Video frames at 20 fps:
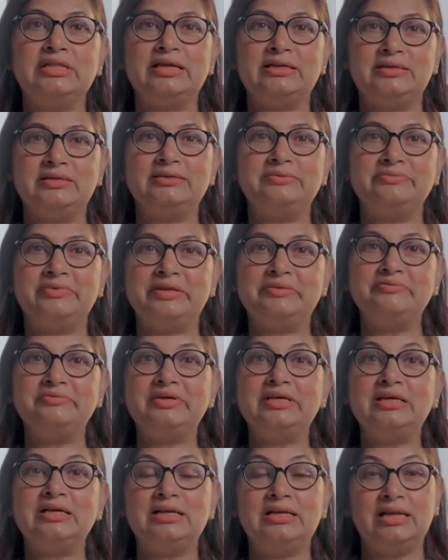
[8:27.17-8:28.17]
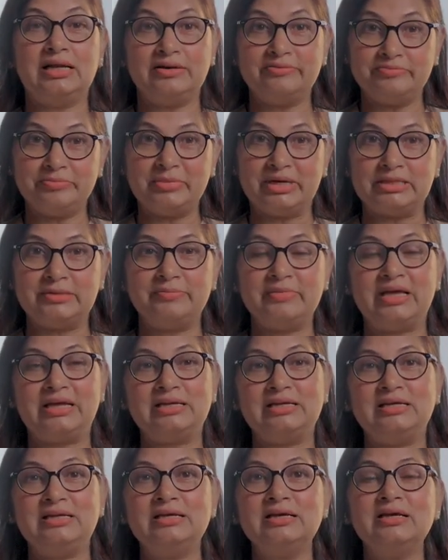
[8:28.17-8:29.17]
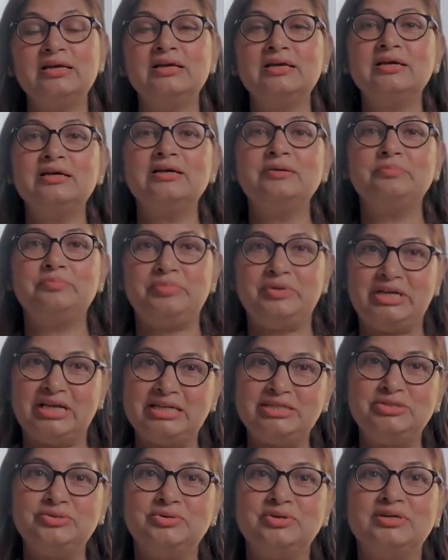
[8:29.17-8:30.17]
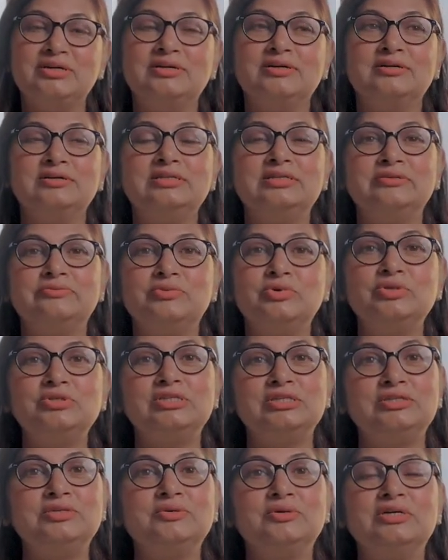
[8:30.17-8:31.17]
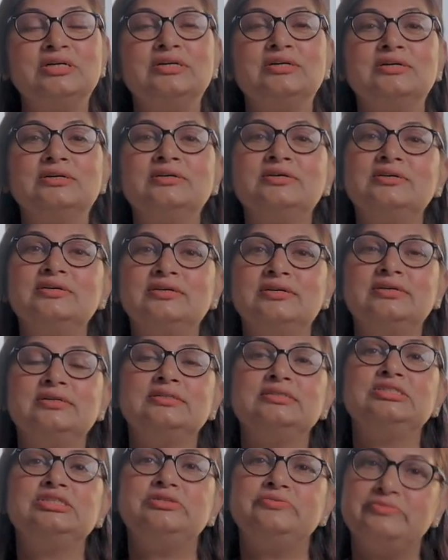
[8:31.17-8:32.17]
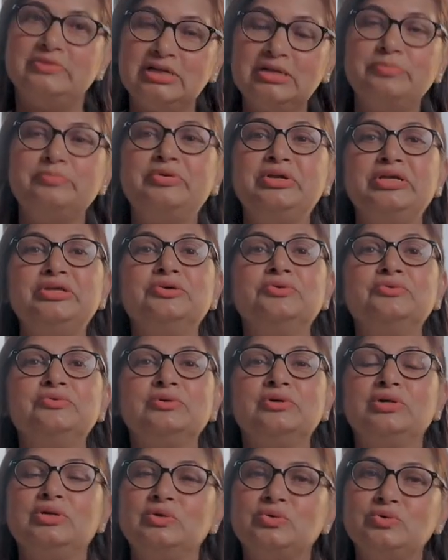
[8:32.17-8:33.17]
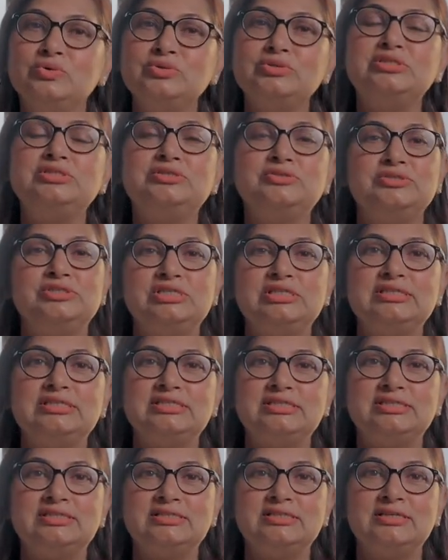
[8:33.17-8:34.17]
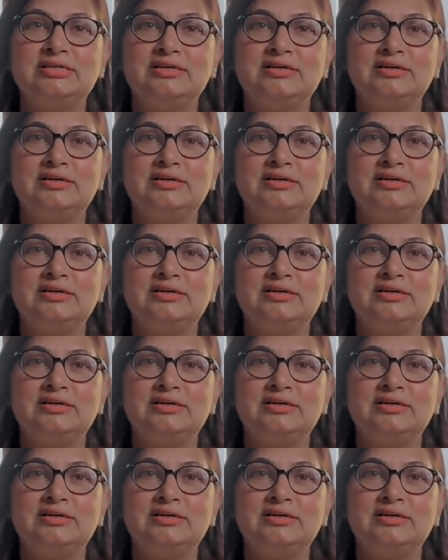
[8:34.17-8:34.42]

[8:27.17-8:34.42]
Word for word: that when we love Mother Mary, pray to her, devoted to her, she will bring you close to Jesus.